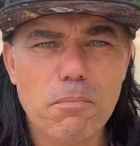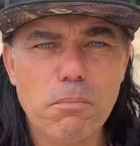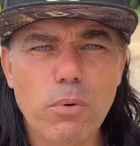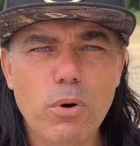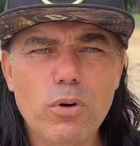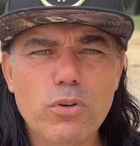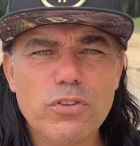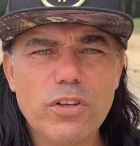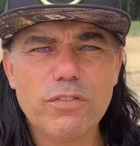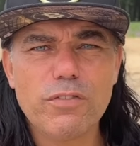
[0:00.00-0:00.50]

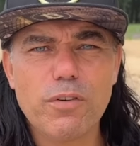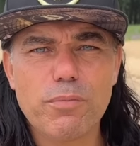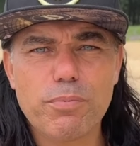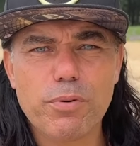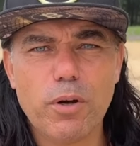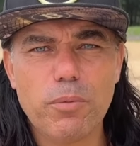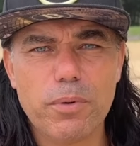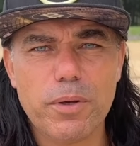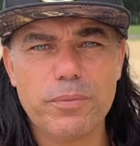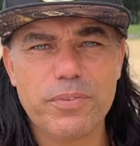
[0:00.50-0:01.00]
Most of the
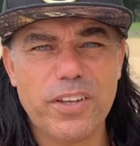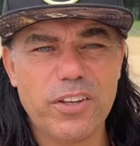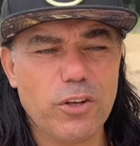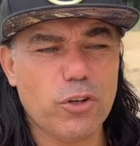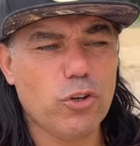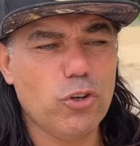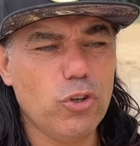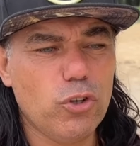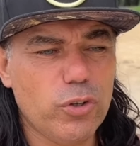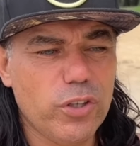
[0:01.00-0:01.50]
problems that
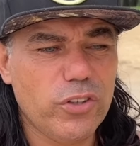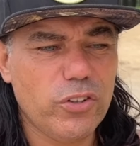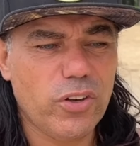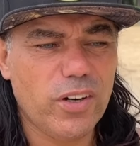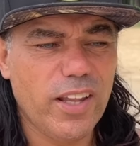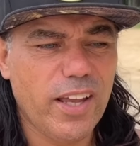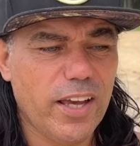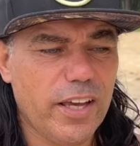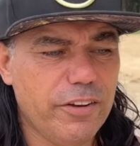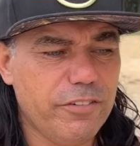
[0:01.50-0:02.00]
occur in your
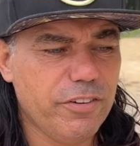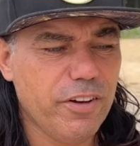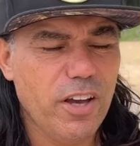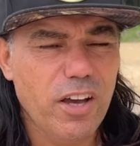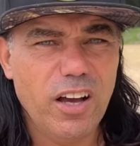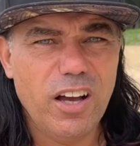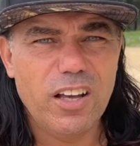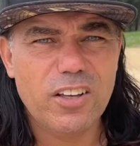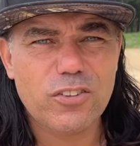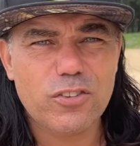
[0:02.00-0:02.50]
life
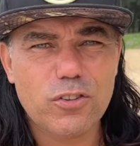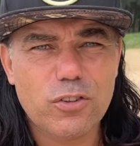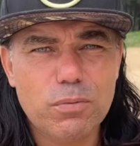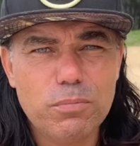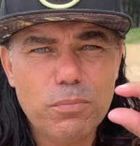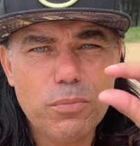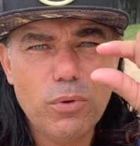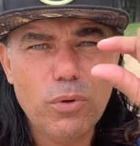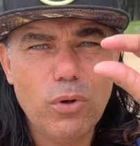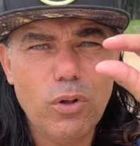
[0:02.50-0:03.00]
are
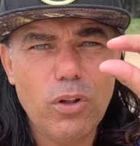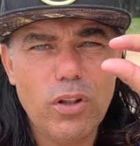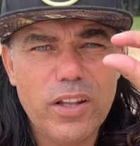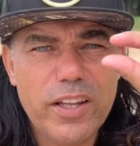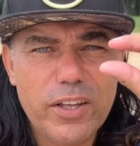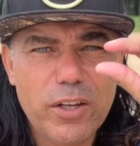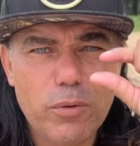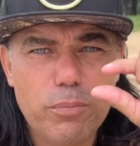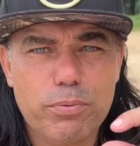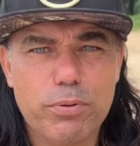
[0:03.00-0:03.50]
small
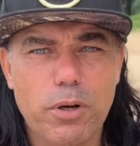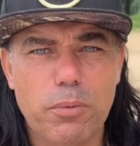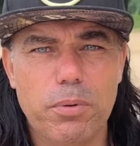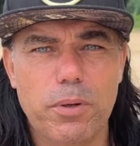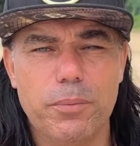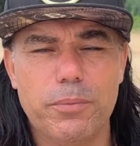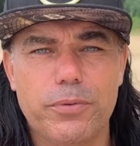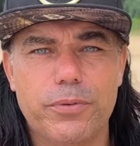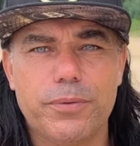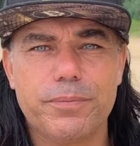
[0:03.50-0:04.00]
little
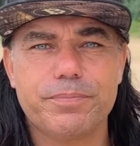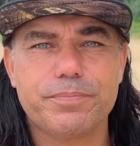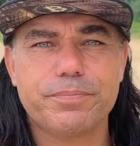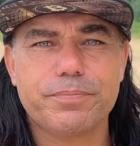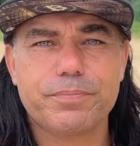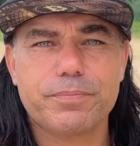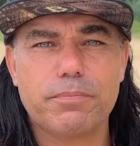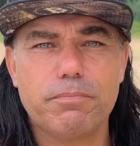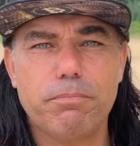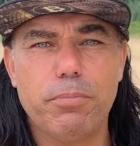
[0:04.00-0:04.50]
problems,
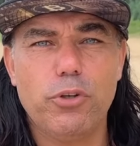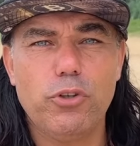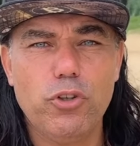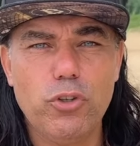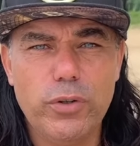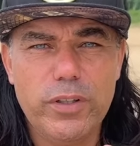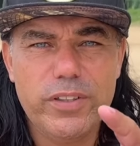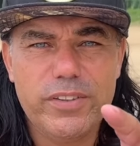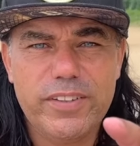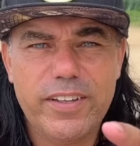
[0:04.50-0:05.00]
but
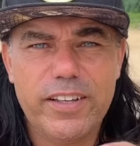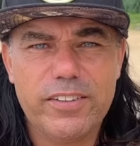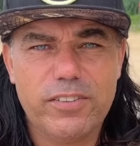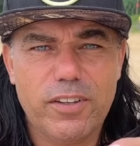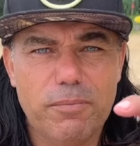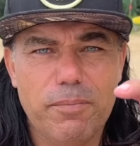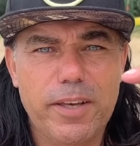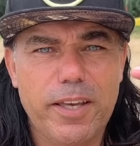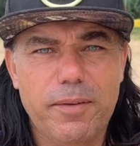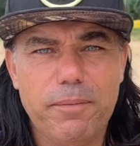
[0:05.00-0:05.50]
you insist
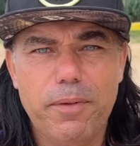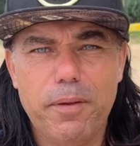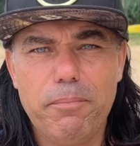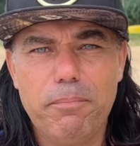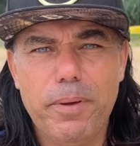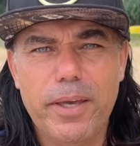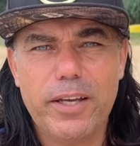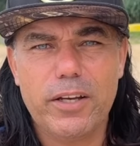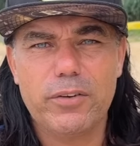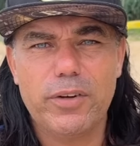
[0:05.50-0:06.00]
on making
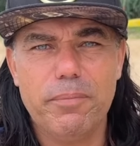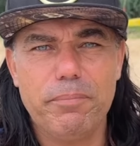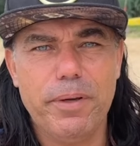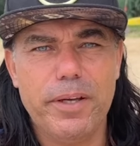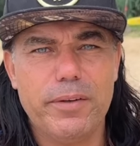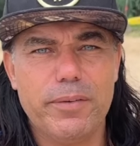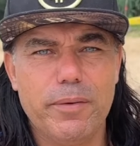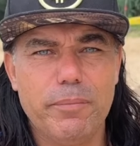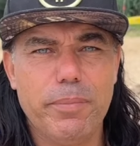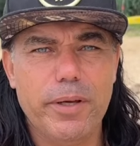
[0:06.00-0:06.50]
them bigger and
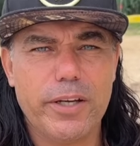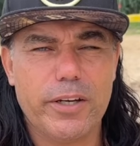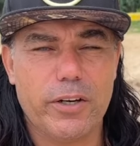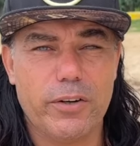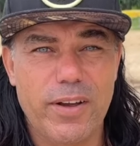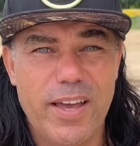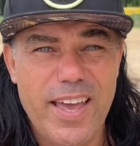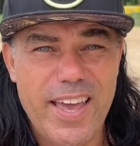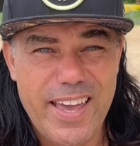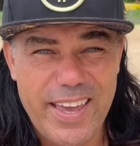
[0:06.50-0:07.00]
bigger and
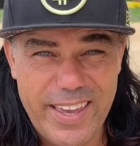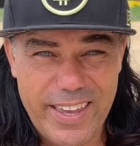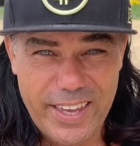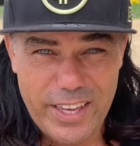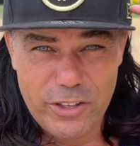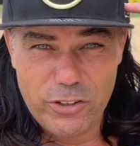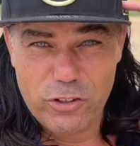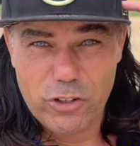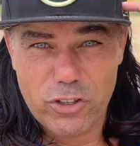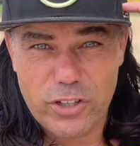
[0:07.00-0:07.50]
bigger
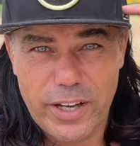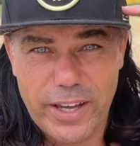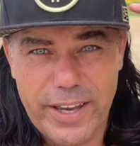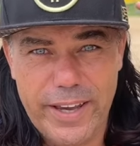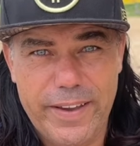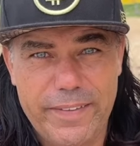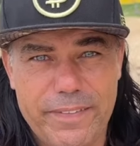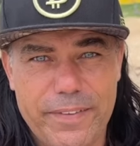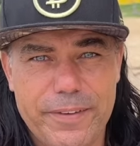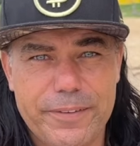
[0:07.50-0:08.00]
in your
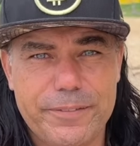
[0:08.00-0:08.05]
head.